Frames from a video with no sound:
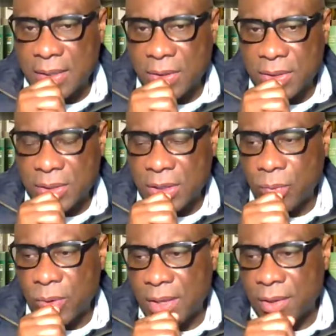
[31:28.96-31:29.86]
the
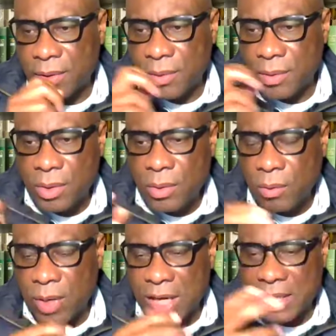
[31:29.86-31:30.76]
Eurozone went through
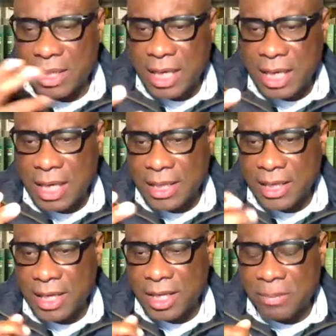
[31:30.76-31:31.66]
when
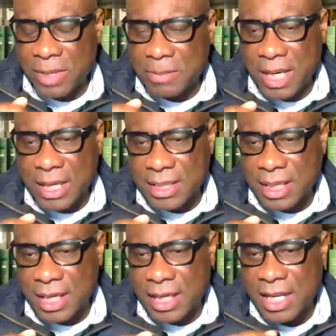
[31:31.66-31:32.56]
the Economist
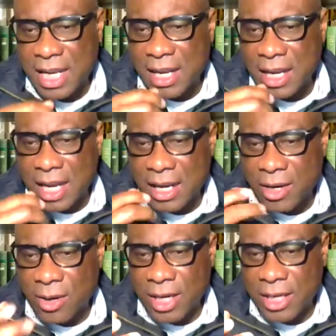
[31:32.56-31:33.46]
magazine
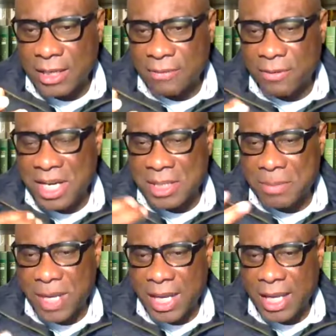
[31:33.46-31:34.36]
coined the
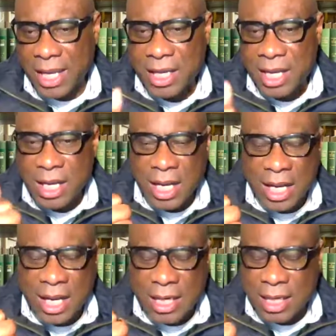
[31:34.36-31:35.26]
phrase pegs,
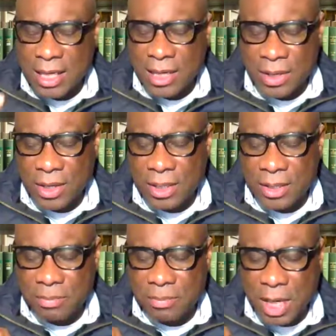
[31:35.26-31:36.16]
that they
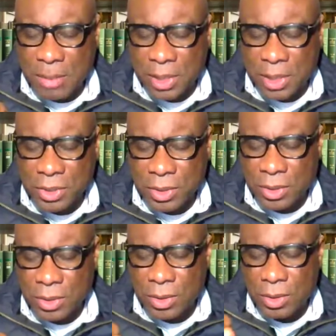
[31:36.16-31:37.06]
thought
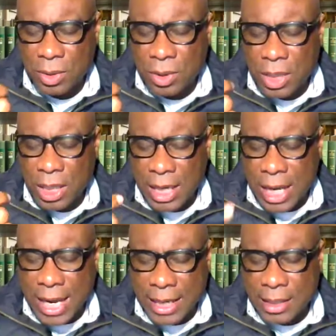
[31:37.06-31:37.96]
Portugal,
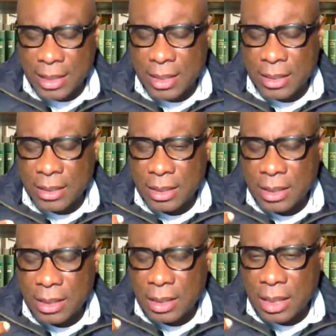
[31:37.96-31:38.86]
Ireland,